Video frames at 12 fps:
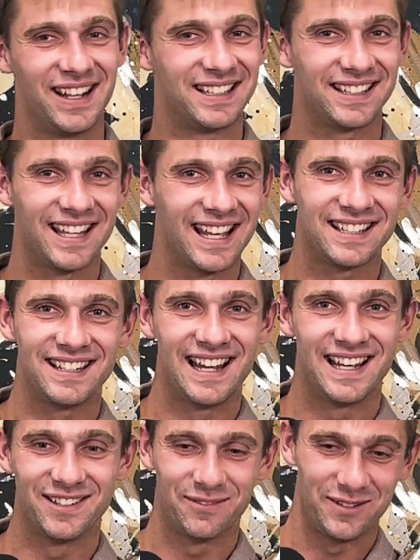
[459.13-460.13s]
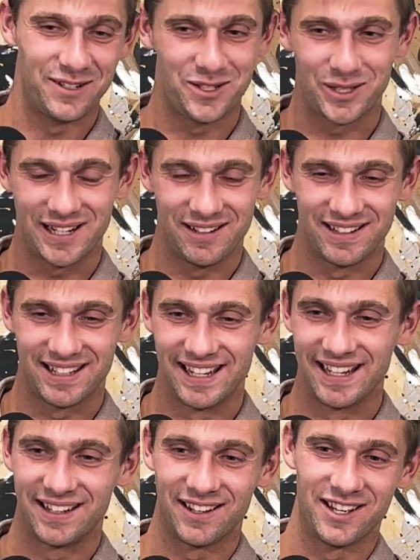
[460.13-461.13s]
that's not in the future. I don't
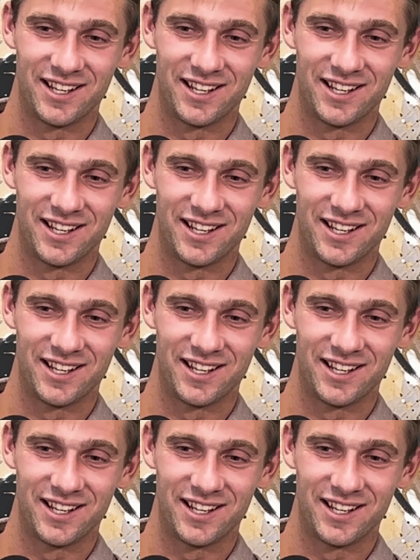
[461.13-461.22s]
think.